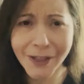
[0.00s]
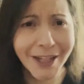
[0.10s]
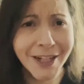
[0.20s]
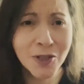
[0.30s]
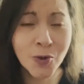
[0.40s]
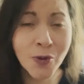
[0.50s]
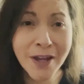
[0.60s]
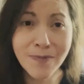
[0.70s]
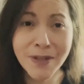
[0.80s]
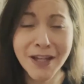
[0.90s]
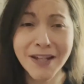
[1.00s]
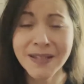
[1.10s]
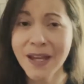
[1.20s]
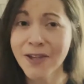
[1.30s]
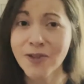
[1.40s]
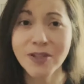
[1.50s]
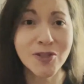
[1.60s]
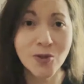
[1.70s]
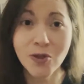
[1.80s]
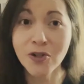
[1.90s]
And it's great because like you
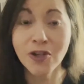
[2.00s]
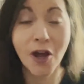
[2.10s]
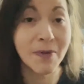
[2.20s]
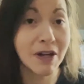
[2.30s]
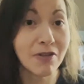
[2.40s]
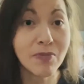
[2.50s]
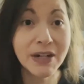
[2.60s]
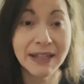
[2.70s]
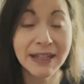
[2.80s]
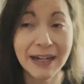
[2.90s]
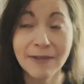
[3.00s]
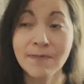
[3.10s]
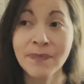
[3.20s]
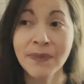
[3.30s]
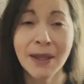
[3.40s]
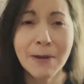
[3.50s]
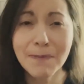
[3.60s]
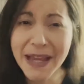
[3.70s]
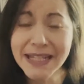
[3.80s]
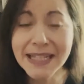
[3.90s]
just do your job and everybody kind of,
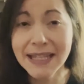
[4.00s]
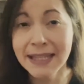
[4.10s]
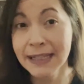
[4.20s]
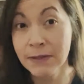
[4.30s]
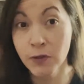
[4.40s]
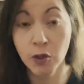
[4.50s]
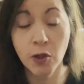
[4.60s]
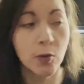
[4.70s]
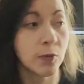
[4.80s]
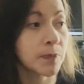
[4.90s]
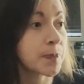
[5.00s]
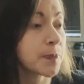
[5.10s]
basically they leave you alone.